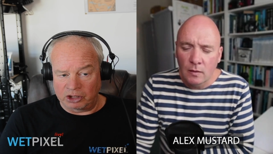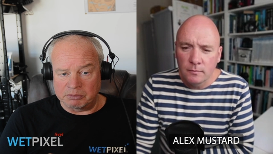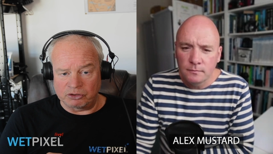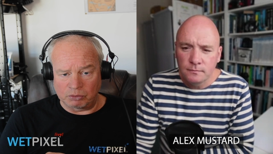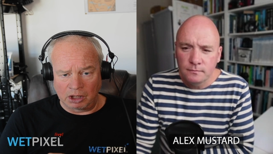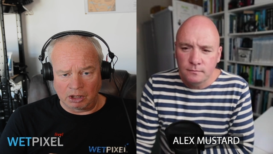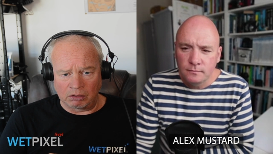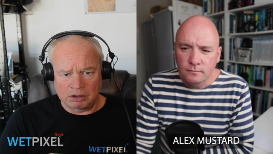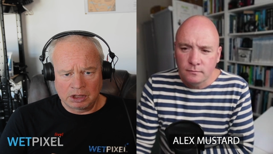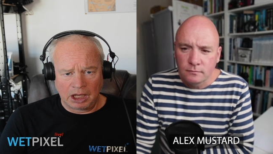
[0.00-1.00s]
Speaker 1: them as well.
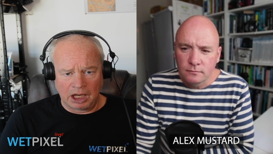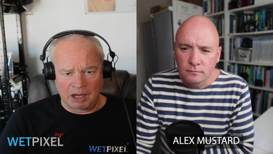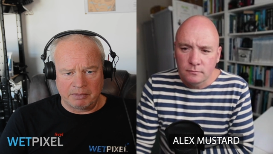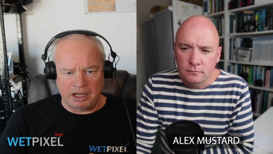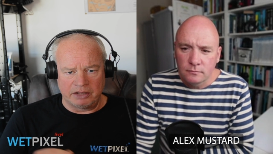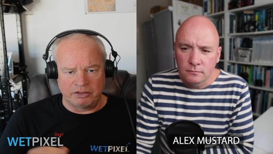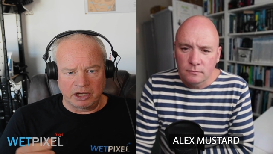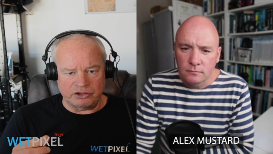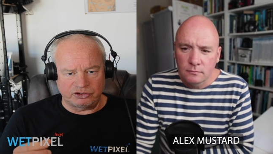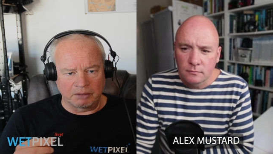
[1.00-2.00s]
Um, in
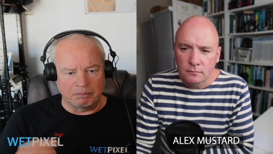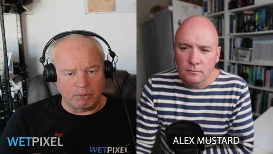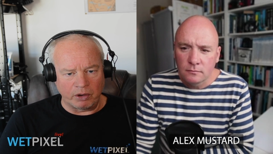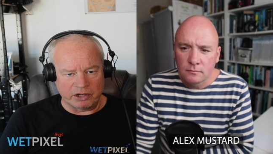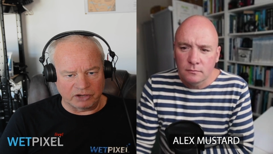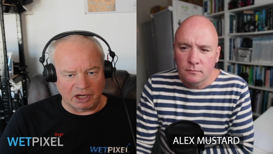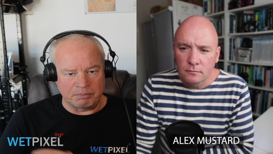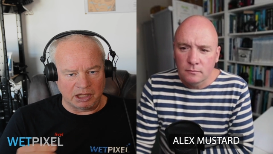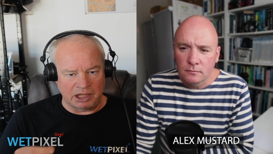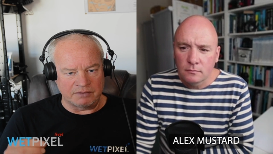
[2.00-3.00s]
at some point, I
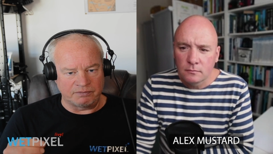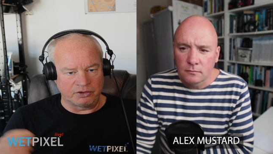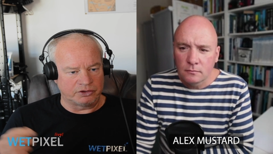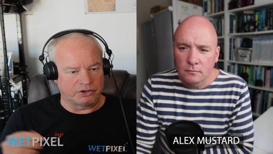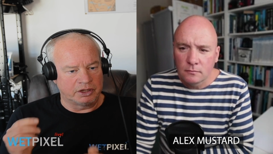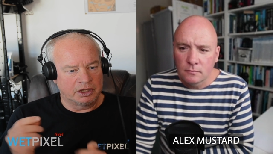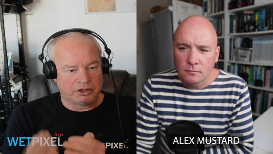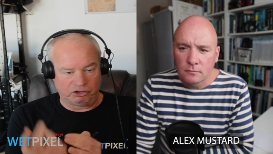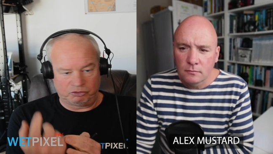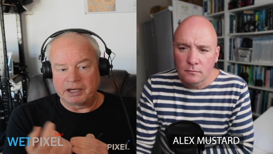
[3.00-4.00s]
believe that the,
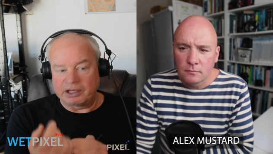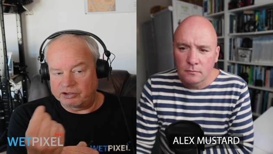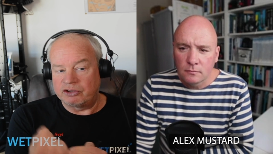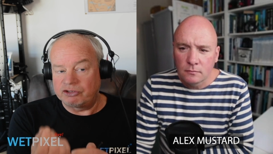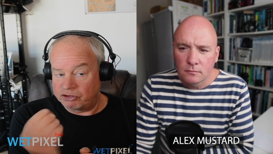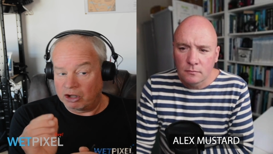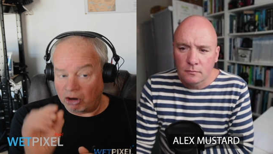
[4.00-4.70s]
the spring tension that